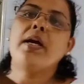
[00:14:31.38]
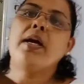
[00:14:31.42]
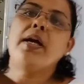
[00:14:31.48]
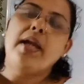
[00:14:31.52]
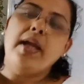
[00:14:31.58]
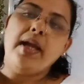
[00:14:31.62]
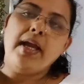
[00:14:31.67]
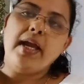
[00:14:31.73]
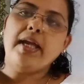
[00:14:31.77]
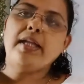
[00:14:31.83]

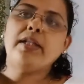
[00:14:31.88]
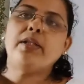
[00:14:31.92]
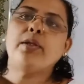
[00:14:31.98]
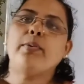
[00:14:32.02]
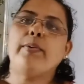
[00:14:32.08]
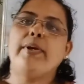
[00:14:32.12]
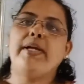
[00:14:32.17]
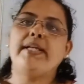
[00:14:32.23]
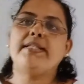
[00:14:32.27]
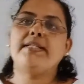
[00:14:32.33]
Eighth
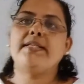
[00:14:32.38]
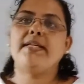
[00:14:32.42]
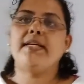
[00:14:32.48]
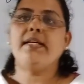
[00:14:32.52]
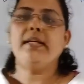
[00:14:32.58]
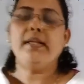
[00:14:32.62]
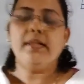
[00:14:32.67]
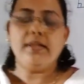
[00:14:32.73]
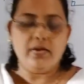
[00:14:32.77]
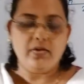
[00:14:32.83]
question,
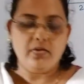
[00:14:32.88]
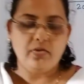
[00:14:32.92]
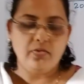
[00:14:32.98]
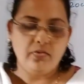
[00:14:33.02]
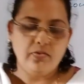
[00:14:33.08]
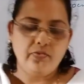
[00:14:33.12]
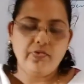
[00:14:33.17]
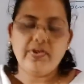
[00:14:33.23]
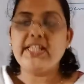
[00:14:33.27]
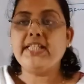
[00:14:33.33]

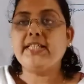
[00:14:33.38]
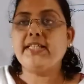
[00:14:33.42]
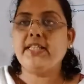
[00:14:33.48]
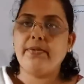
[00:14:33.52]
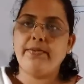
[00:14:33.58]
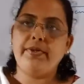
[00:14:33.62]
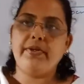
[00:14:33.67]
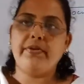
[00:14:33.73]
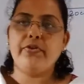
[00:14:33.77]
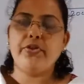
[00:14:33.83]
first
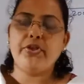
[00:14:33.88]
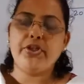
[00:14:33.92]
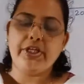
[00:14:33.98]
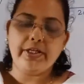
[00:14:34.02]
subdivision.